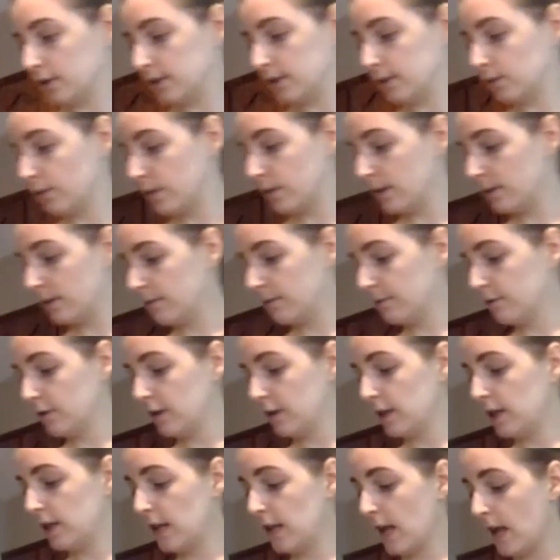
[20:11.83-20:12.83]

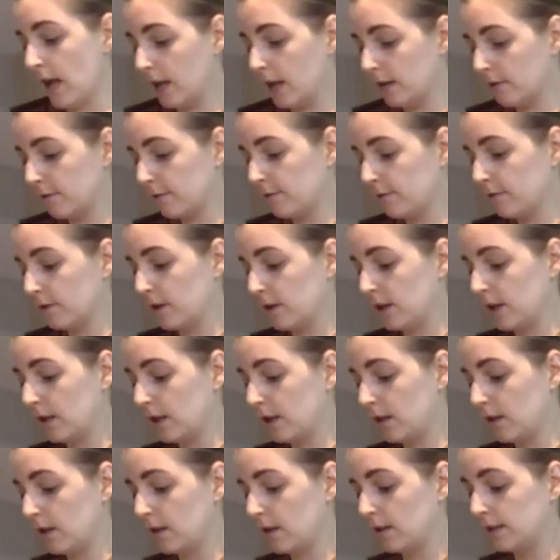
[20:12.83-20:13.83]
soy-free,
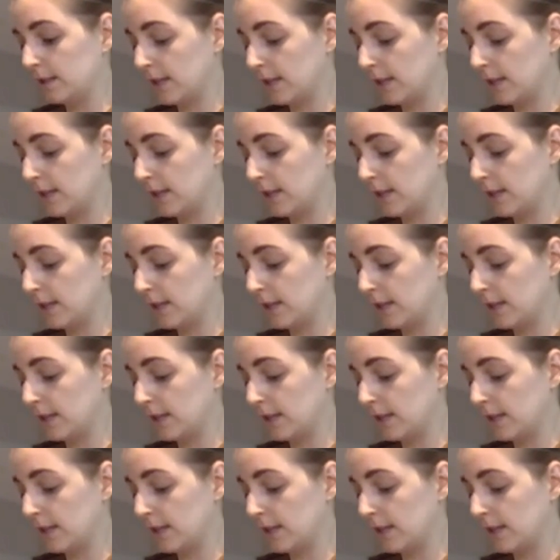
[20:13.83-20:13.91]
egg-free,